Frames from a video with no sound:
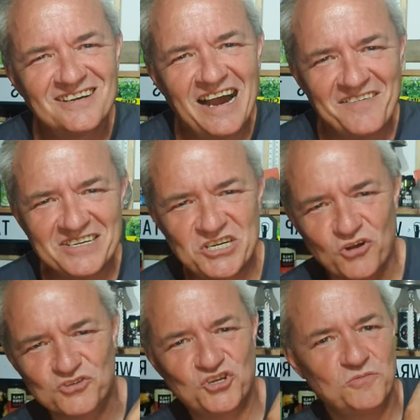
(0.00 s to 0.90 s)
I've actually
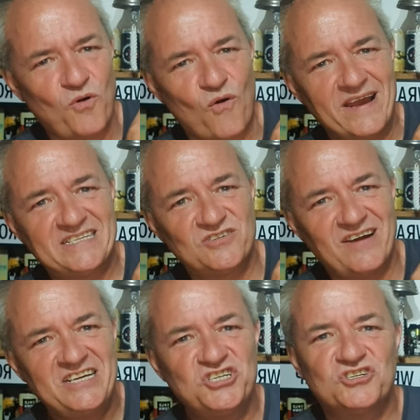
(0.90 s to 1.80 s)
got two more
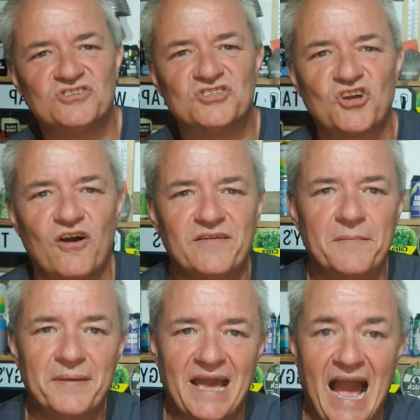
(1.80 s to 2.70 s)
iterations of
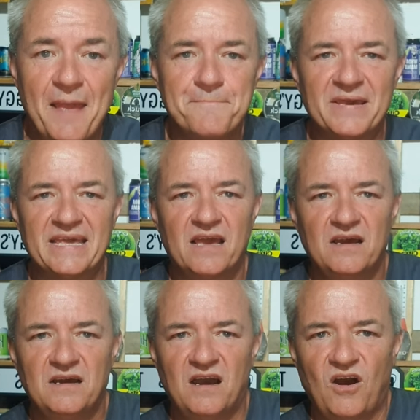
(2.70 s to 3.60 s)
it behind me
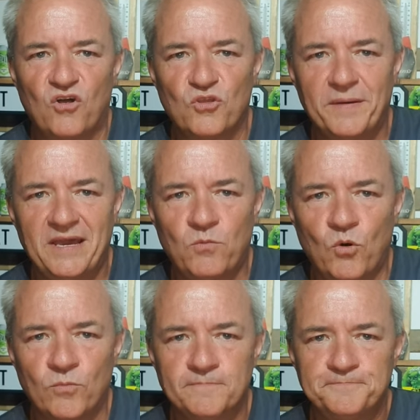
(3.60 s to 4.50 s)
on the beer
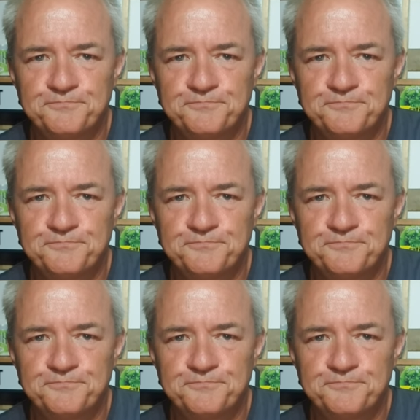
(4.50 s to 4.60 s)
wall.